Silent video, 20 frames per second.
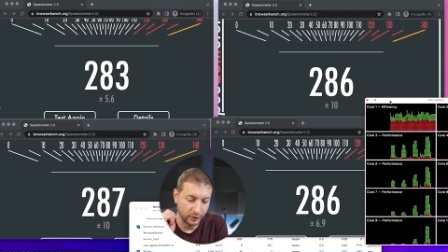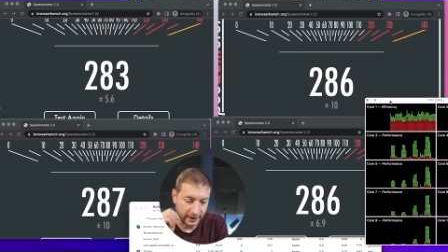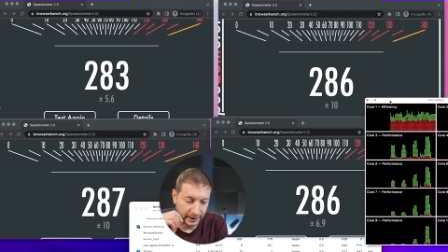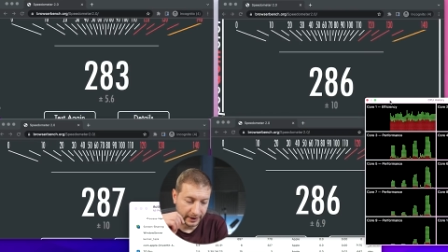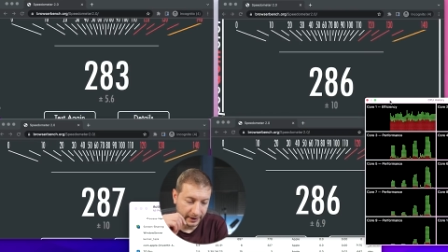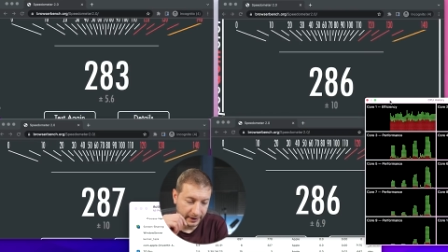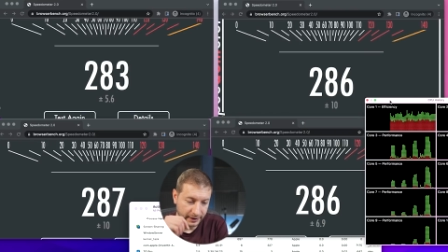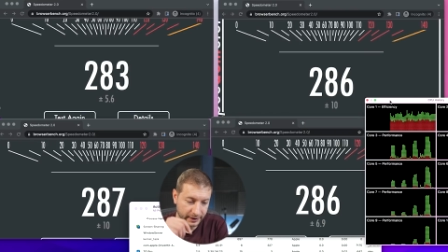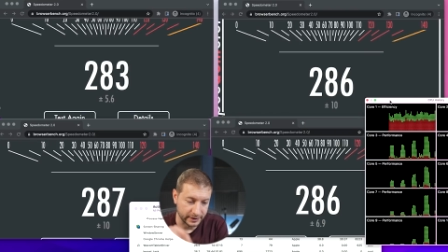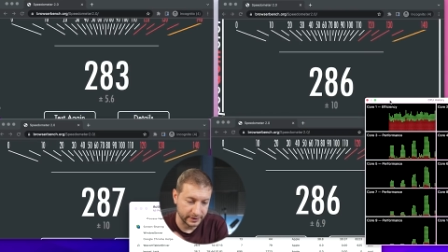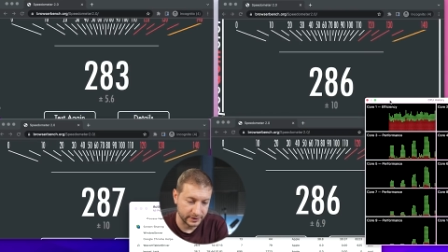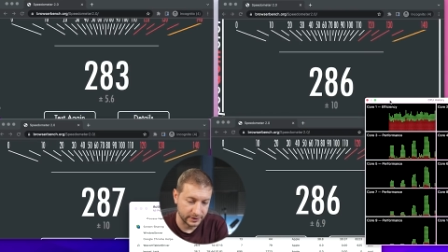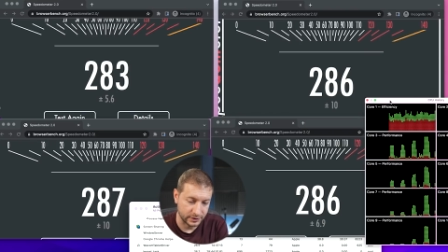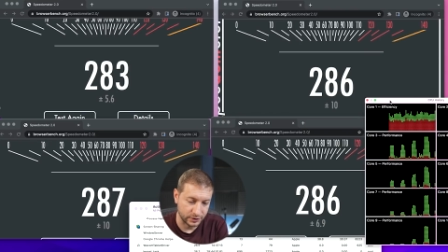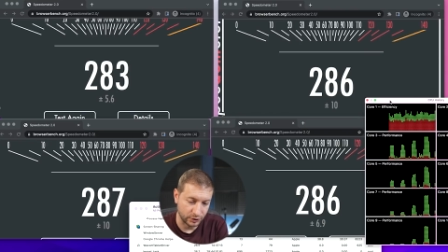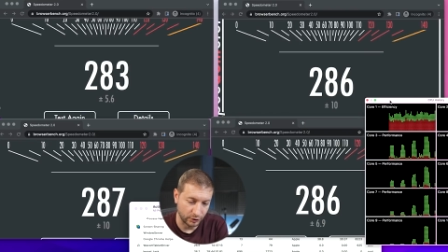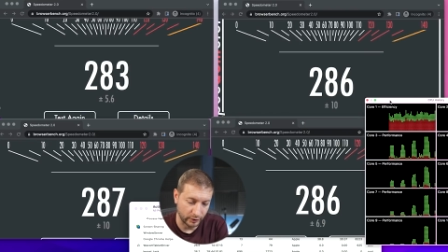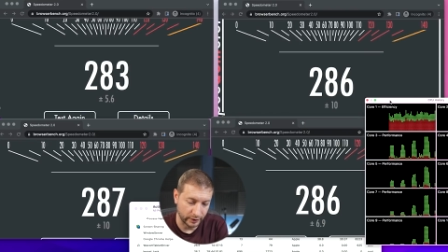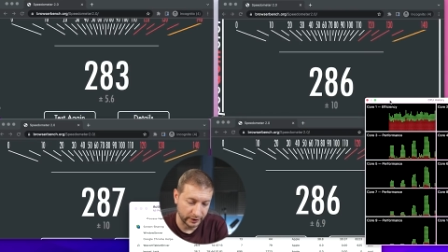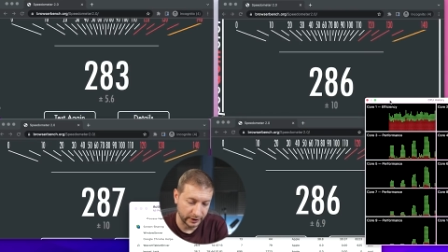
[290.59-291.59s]
and it's
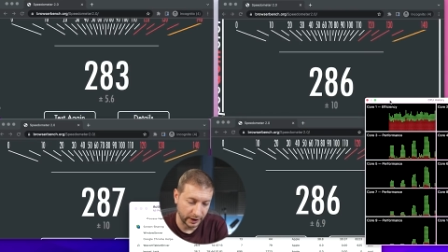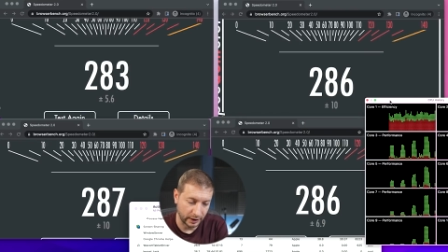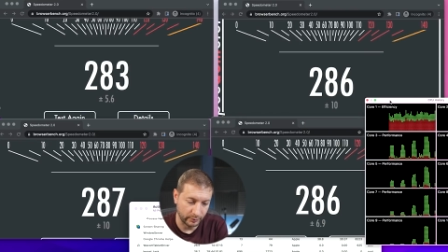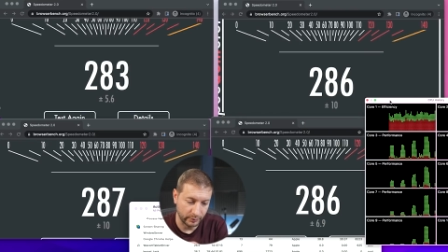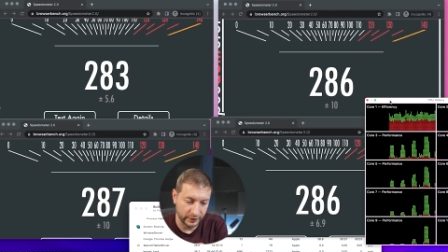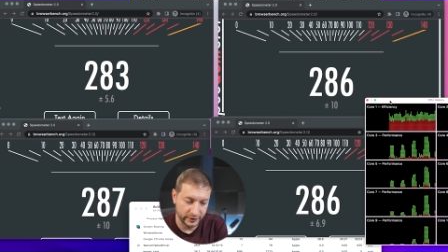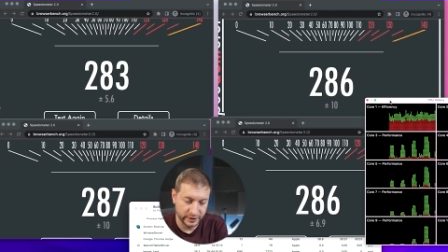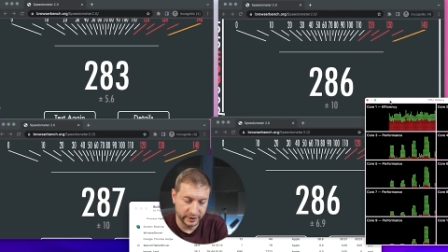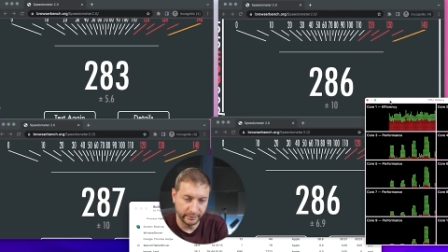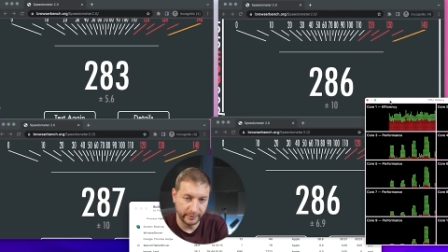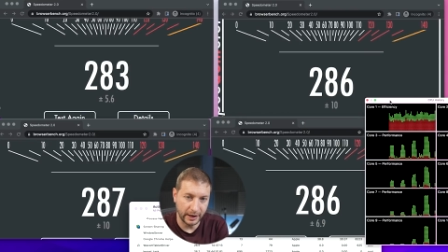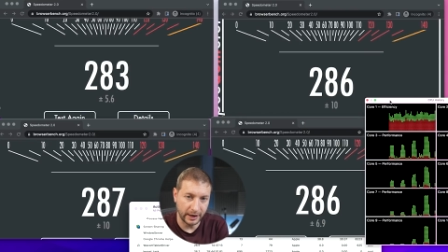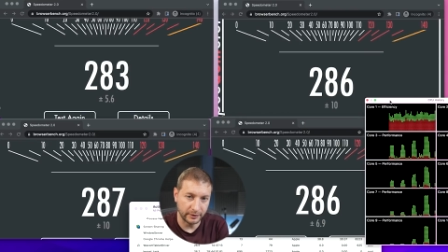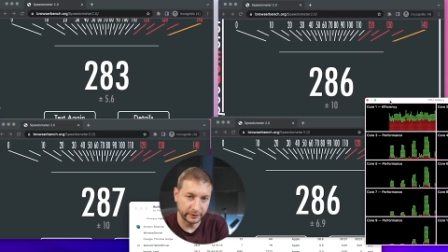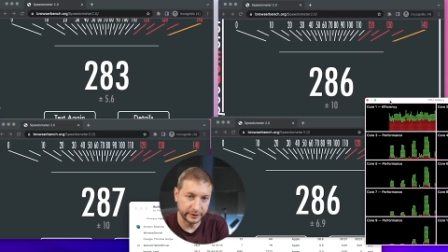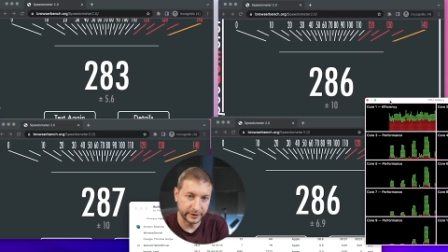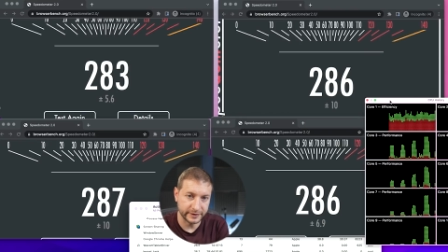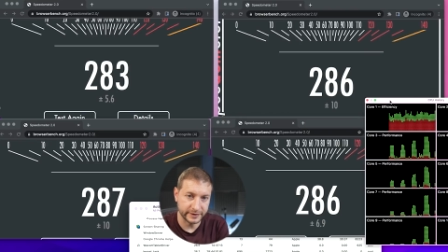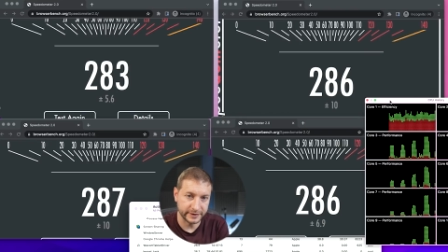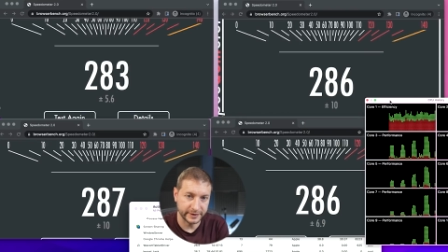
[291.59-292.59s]
showing numbers about
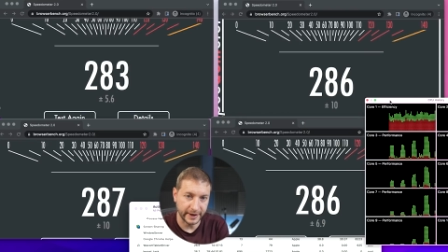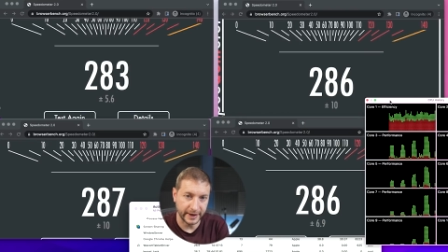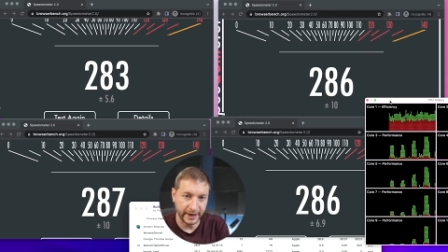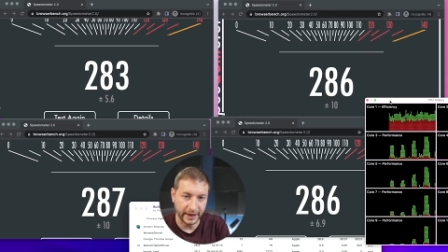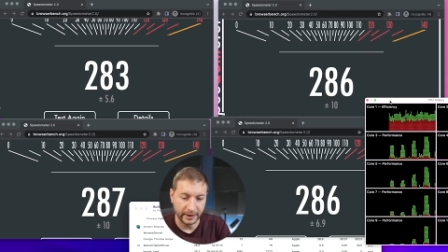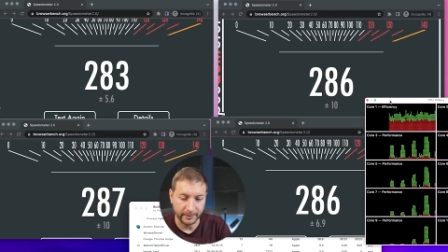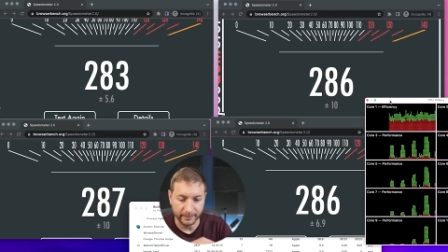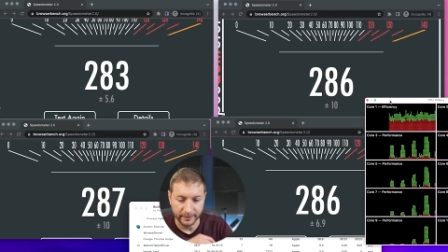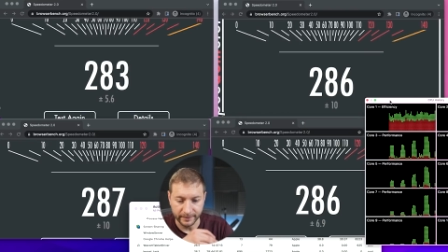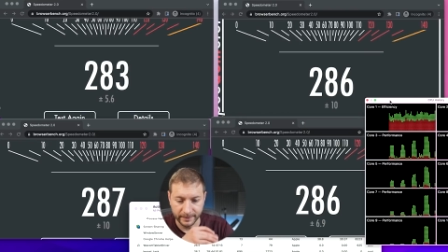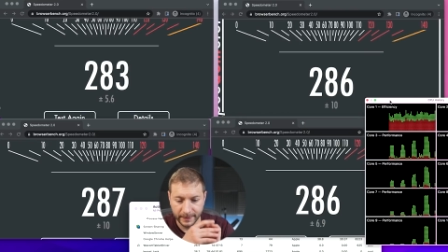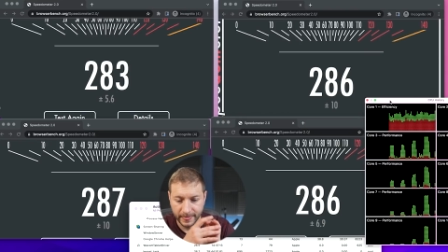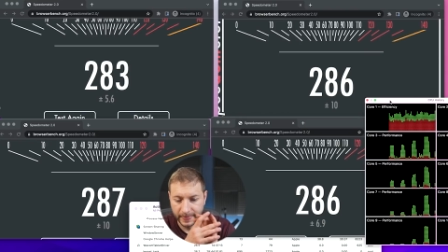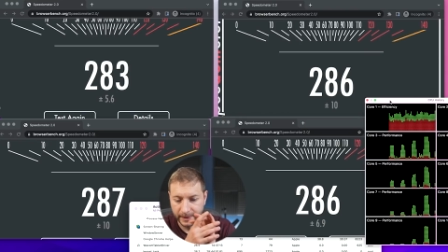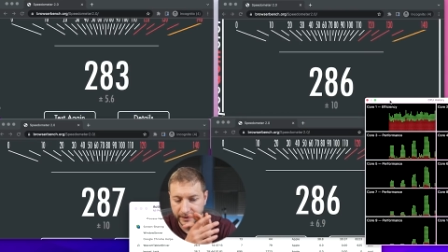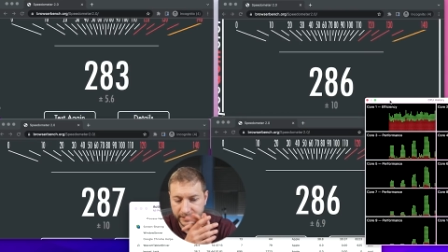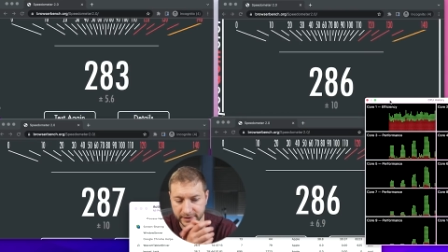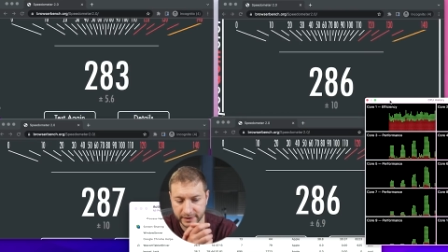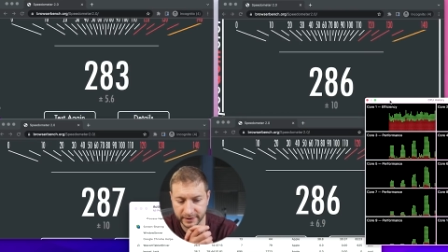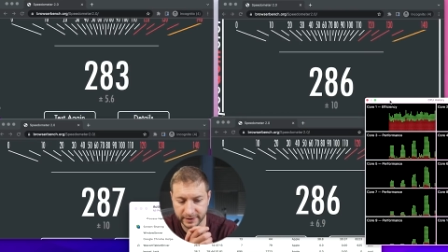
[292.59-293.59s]
the same
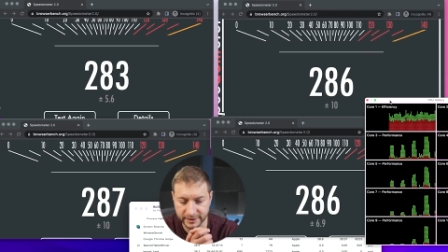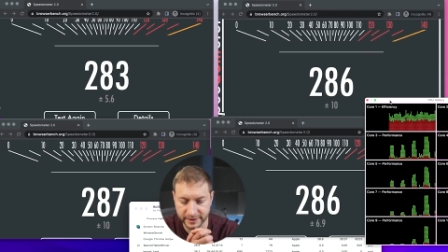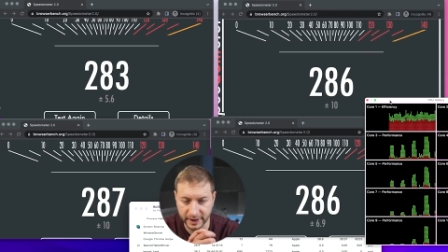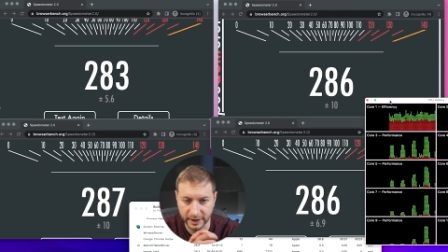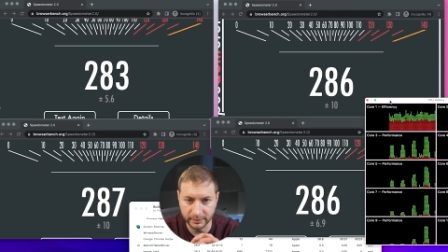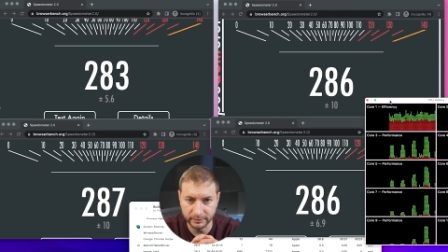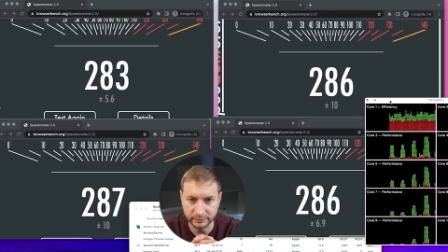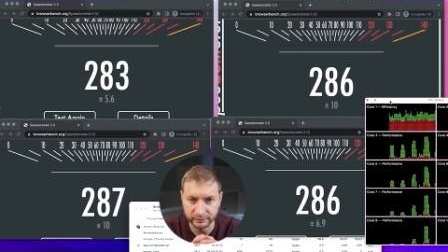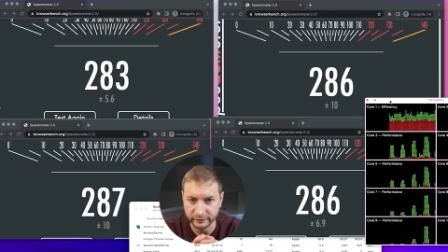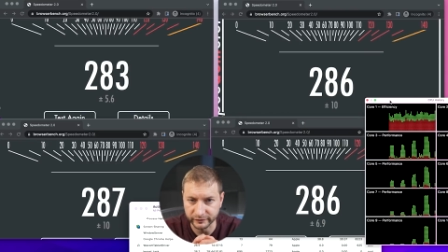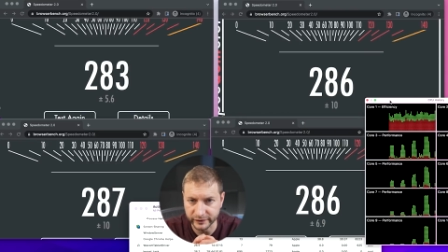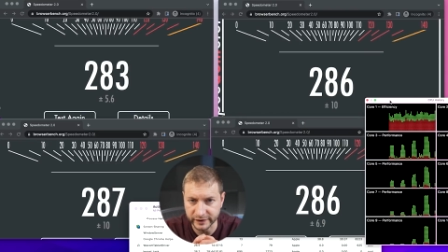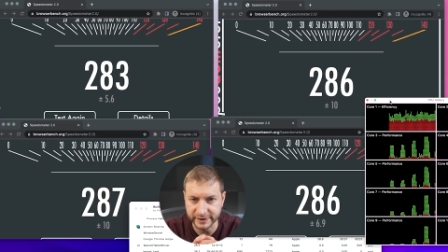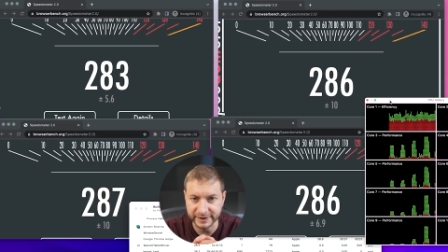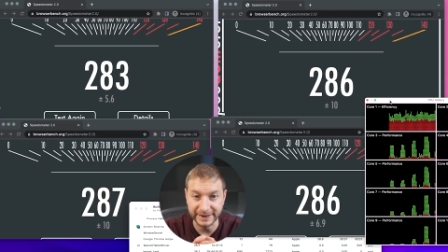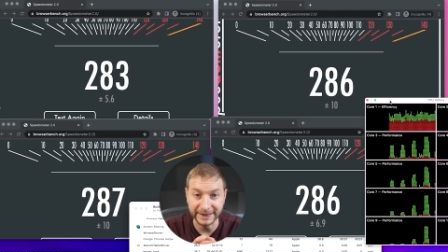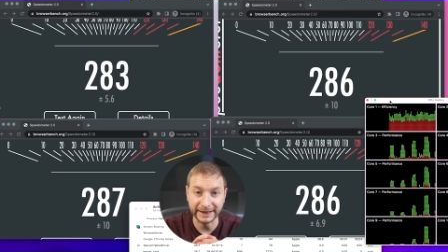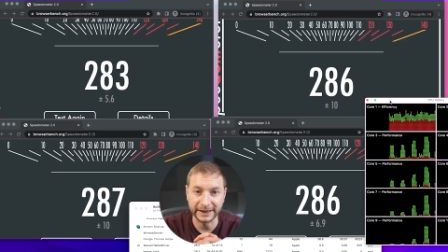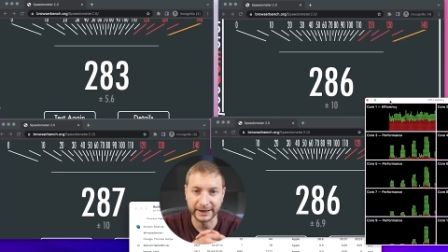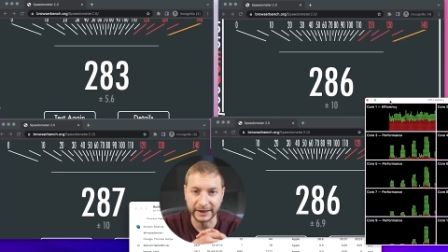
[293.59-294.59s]
It's in the same
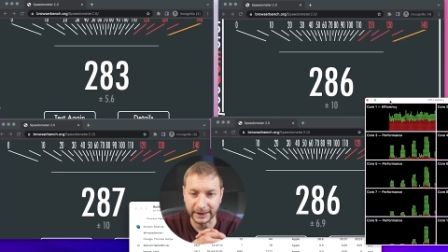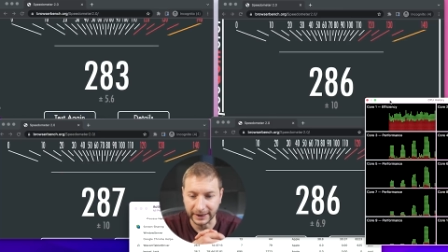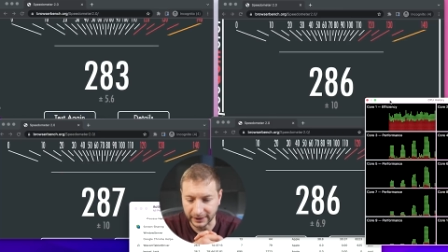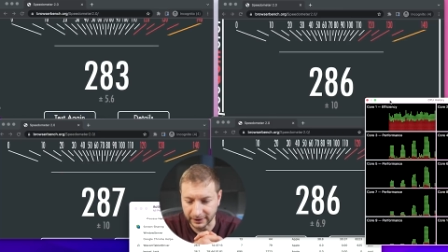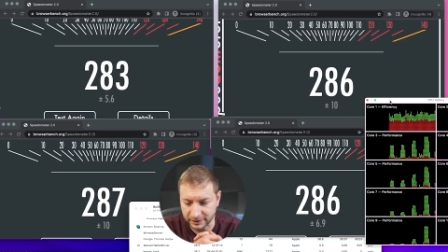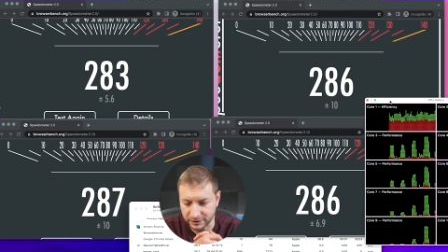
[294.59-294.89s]
vicinity,